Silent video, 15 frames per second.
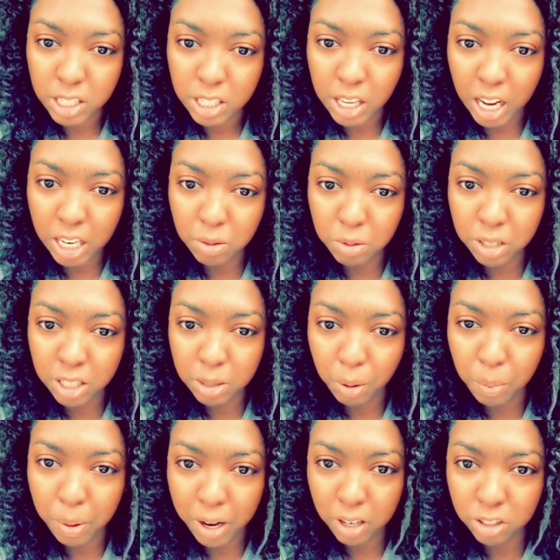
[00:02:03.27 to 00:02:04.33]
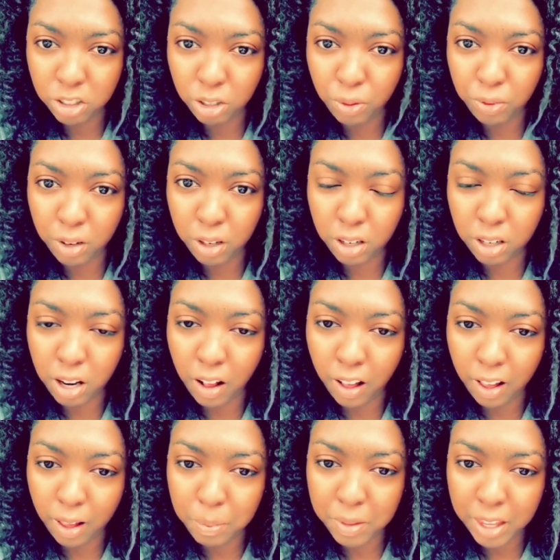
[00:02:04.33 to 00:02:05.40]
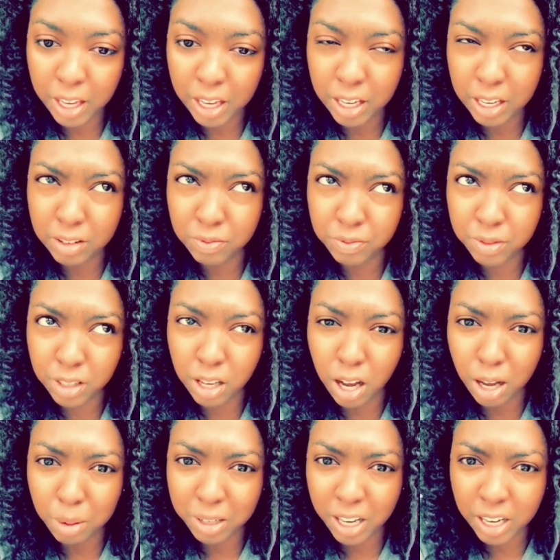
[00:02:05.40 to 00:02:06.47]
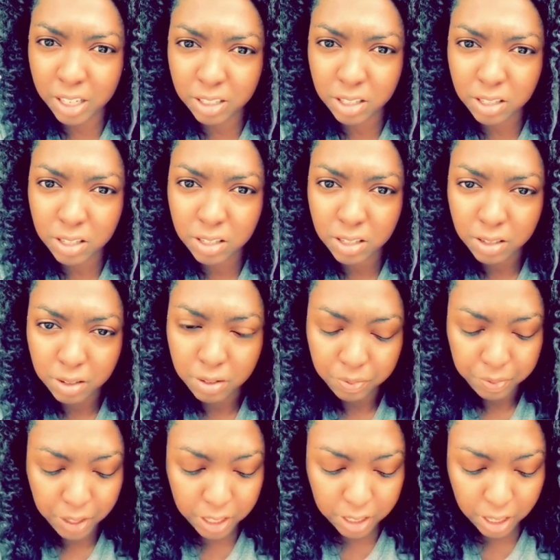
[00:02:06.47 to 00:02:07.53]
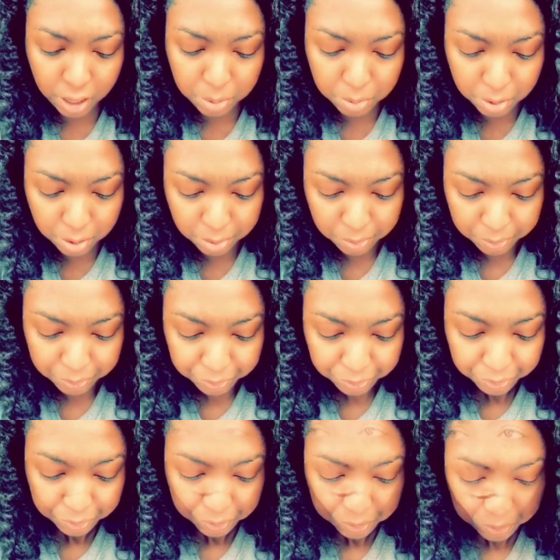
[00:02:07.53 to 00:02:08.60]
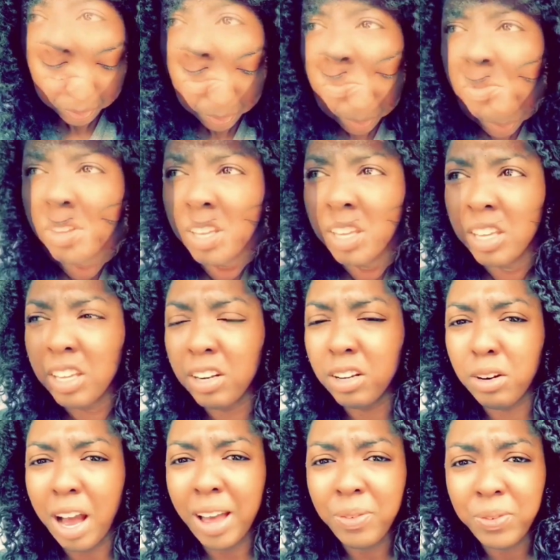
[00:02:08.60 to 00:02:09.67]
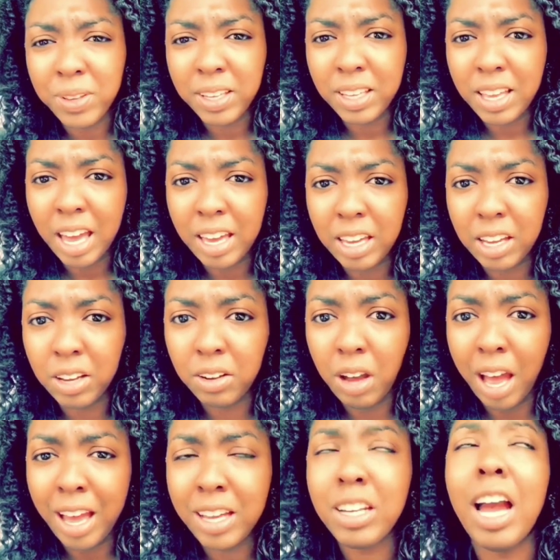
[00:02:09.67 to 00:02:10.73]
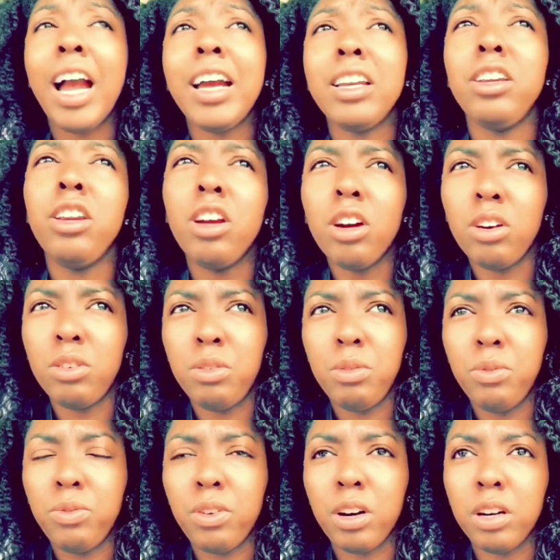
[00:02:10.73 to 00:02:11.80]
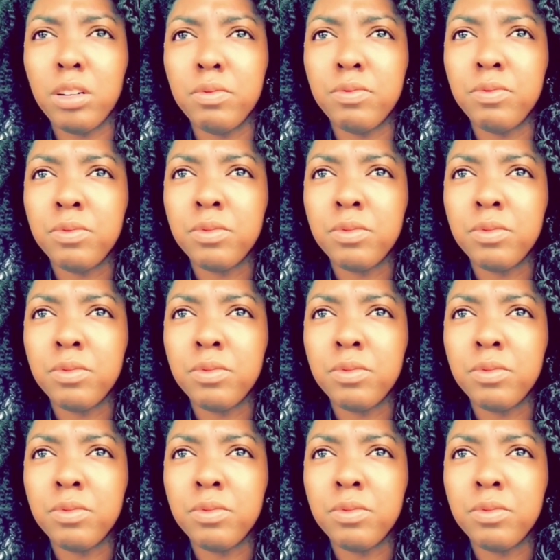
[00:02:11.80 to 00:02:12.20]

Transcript: That one it prepares you for comp and COMLEX exams. You know, I feel like I, I know from